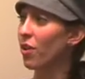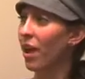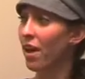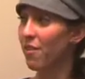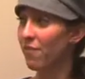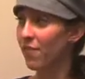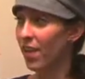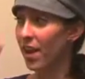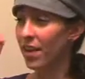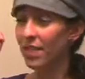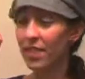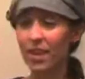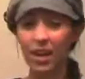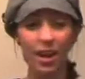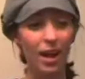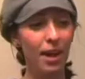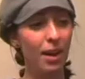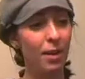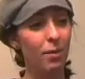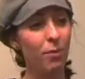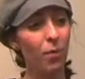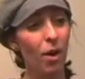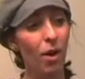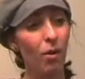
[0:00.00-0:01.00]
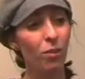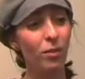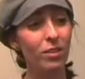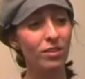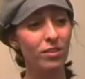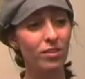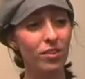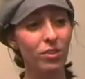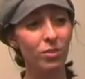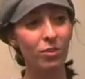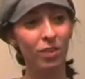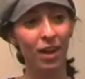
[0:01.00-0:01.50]
I find that I always
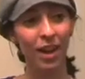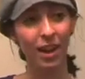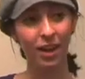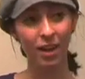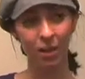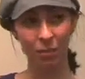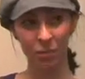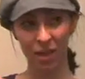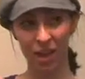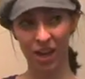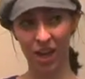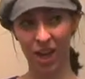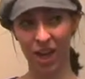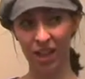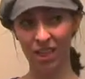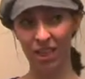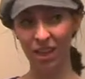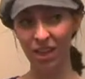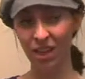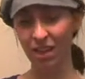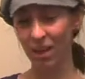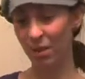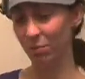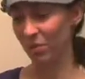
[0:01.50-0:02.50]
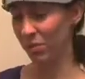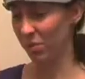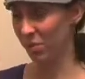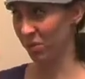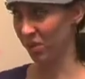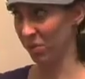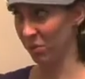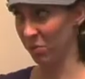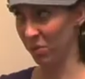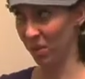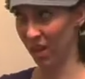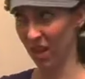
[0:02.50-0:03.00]
do like I'm like I think I'm supposed
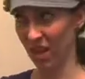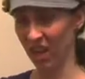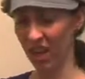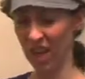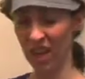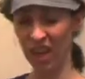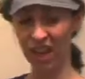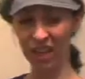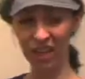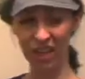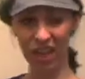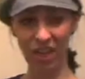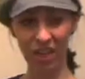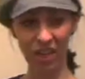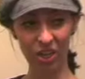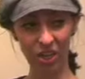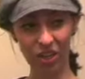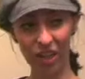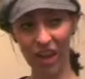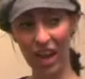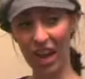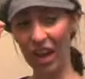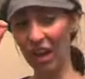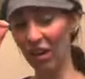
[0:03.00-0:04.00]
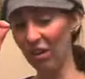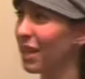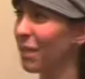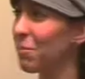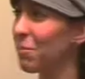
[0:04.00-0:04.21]
to put on eyeliner now.